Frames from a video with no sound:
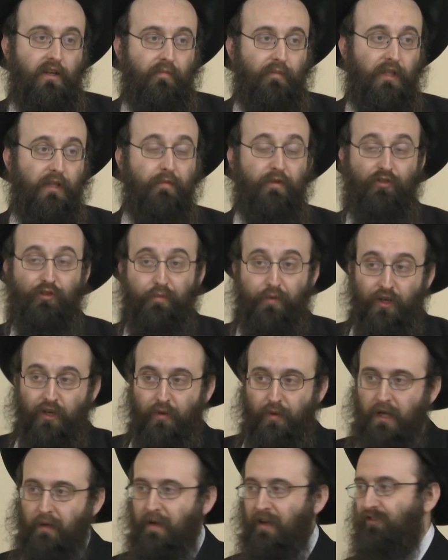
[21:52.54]
But the Mishnah
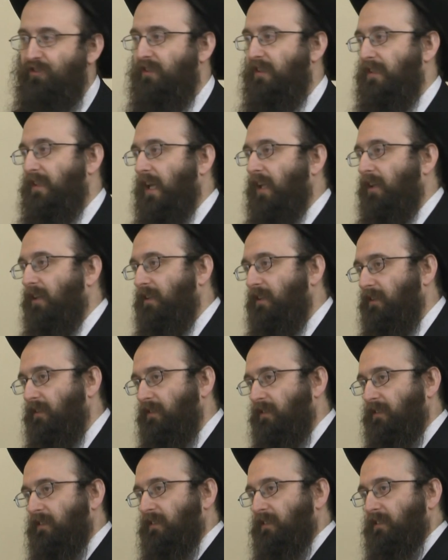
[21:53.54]
Berurah, when he mentions this
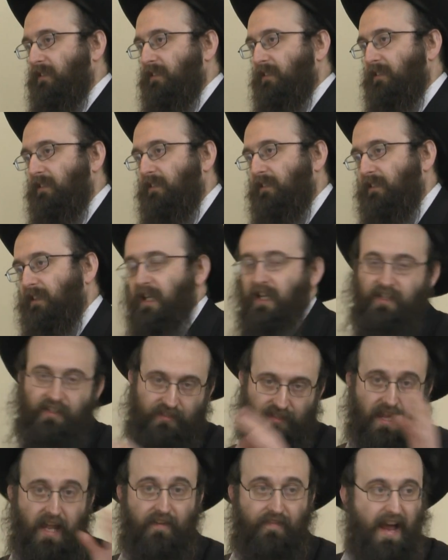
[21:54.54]
halacha,
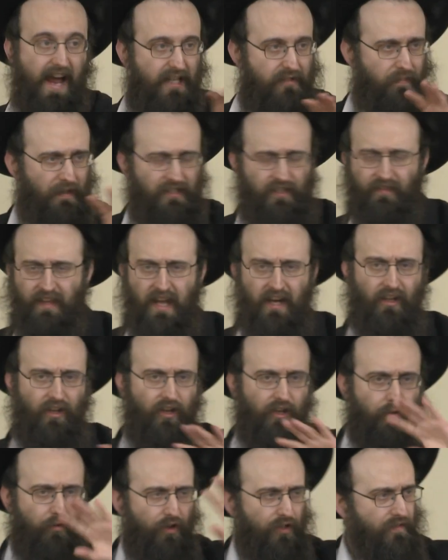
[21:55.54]
there's a lot of aspects of that
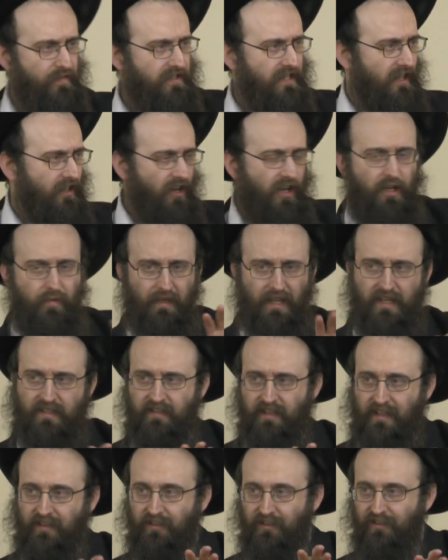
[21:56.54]
halacha because of sakana, but
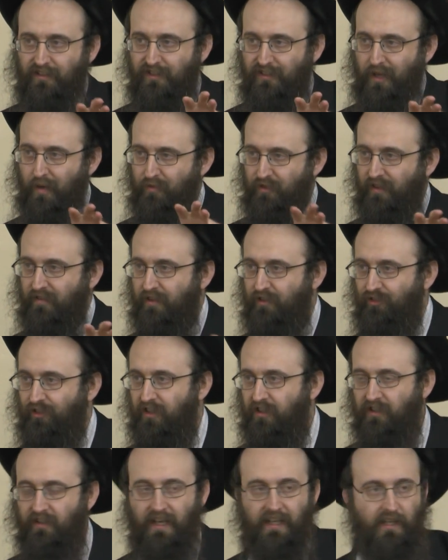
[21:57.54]
that's not the subject of the shir
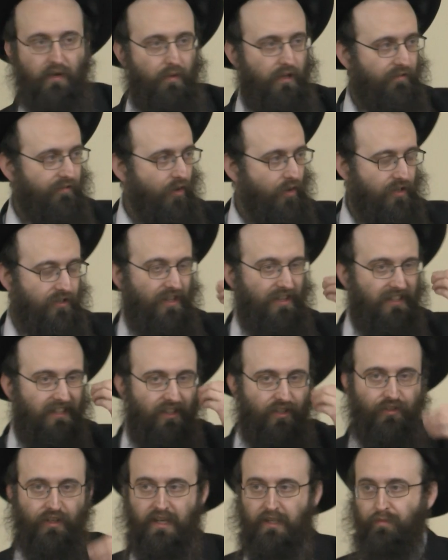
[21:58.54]
tonight. I want to focus on the
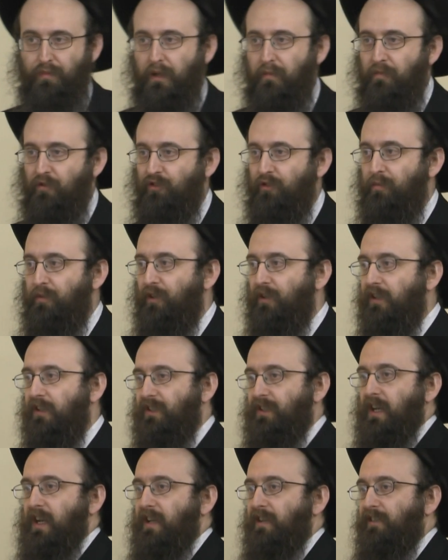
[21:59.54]
yichud aspect. Mishnah Berurah
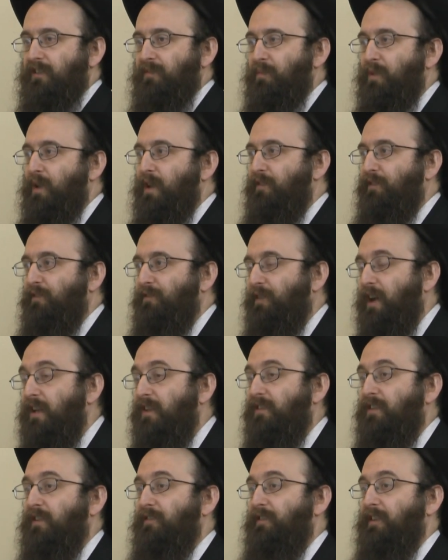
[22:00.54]
says, but what if you find
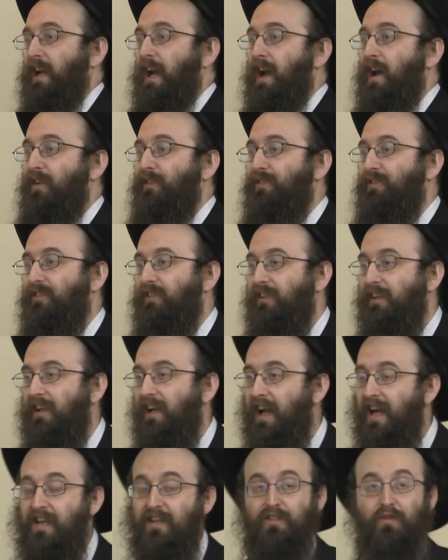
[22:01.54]
yourself in a house
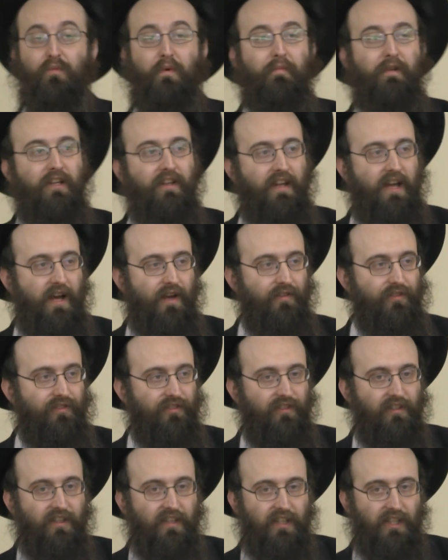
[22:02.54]
and there's a woman in the house?